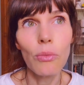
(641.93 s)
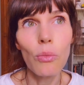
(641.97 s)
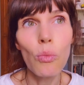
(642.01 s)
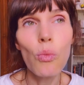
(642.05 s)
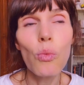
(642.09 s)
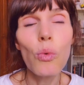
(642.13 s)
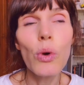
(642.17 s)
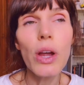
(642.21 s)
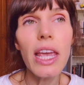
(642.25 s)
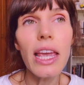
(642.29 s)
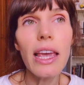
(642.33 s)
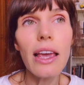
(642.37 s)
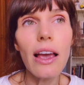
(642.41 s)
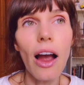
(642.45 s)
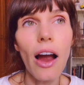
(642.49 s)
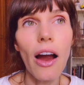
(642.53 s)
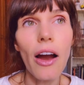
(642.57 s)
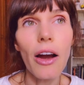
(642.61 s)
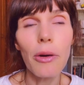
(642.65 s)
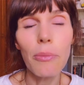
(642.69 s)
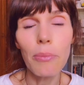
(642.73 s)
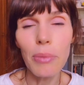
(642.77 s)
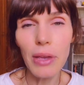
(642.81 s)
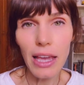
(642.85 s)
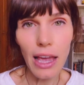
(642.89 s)
we
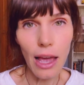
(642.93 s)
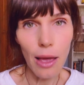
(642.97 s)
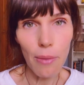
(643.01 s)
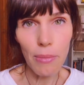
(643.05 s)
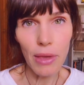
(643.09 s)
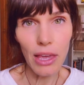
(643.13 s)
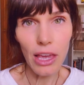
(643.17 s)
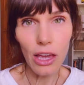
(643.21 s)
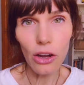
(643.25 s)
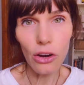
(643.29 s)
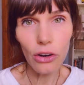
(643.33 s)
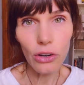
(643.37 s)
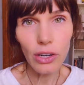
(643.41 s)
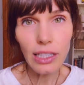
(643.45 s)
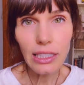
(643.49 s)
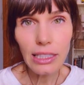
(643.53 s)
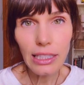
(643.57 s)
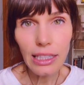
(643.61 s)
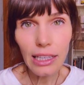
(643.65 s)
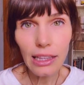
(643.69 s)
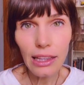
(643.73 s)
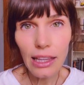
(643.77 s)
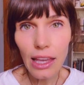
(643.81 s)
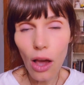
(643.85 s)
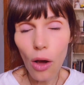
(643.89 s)
are becoming
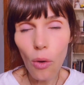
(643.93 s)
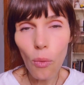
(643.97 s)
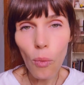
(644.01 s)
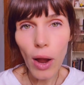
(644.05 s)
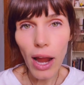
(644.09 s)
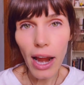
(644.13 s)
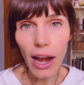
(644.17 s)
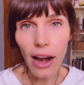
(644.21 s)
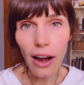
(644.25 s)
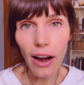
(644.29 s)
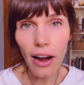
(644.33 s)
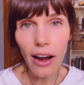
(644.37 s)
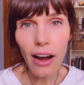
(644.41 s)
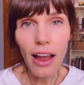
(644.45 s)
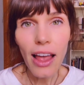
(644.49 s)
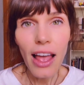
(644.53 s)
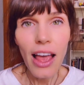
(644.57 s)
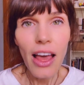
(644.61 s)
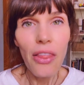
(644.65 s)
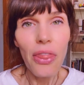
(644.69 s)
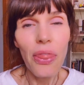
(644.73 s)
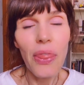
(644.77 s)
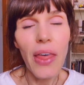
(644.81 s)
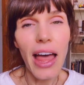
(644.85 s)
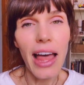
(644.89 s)
increasingly aware
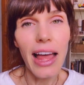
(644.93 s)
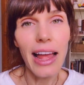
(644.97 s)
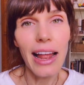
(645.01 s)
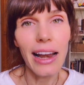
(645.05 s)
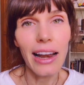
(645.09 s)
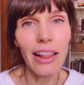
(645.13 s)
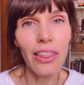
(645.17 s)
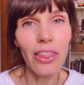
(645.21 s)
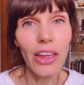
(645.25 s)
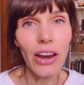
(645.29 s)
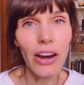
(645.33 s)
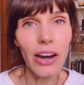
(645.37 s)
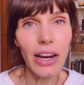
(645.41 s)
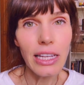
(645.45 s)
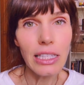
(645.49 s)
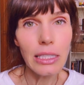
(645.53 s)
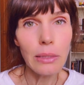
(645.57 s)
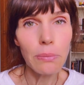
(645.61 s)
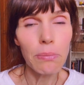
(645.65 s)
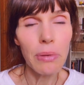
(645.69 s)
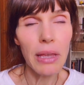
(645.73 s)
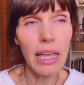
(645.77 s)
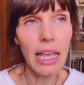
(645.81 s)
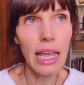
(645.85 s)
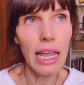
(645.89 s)
that there
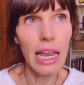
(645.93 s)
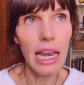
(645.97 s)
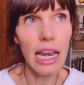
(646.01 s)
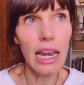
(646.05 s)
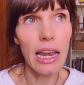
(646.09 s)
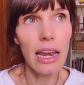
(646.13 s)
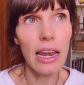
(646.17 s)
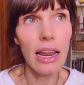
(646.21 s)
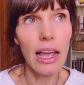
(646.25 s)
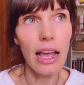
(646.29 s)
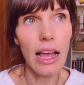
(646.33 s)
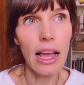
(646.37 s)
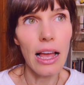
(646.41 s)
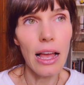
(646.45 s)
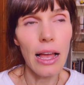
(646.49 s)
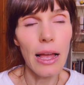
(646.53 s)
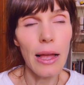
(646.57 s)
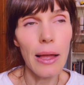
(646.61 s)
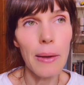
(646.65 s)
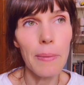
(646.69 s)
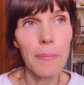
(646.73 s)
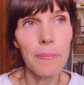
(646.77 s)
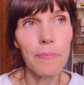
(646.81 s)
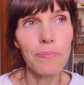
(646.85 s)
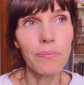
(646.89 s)
has been
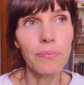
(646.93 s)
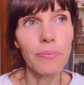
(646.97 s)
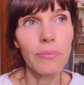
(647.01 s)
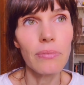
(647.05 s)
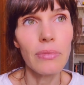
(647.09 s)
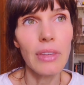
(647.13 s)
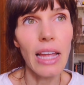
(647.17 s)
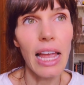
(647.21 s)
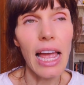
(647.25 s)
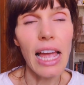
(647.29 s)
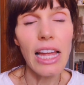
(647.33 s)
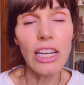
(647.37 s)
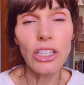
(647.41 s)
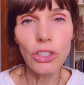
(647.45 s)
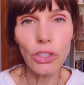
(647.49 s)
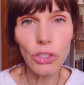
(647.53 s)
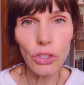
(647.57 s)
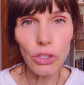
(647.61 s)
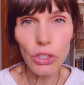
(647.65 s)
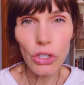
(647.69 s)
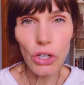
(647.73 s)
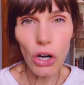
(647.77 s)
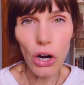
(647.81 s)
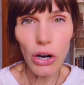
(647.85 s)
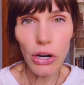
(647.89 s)
a
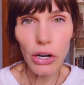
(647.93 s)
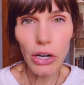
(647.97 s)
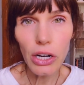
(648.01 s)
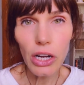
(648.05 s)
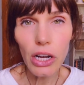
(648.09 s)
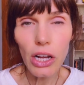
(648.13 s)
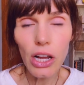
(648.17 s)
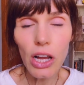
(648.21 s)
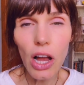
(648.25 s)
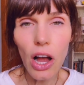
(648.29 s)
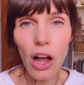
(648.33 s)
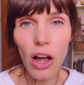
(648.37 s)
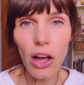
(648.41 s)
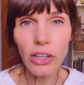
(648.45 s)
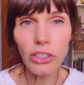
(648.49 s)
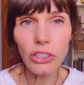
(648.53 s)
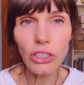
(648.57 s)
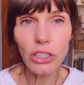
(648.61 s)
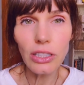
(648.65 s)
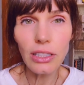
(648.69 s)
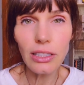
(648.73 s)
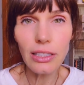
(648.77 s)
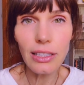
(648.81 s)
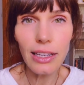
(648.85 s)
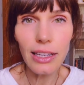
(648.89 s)
dark
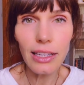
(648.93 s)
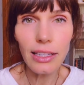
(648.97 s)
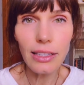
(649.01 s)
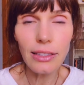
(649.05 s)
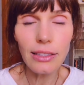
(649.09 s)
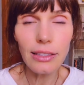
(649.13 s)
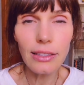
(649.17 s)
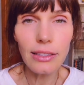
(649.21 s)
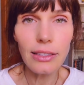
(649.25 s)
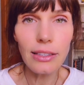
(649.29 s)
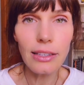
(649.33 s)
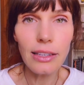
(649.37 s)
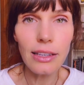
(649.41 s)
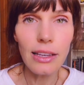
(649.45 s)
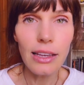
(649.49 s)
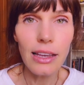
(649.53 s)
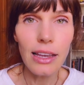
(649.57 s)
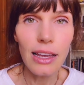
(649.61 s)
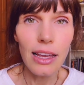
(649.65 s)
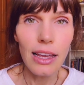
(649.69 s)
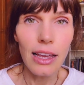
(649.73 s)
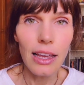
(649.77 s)
consciousness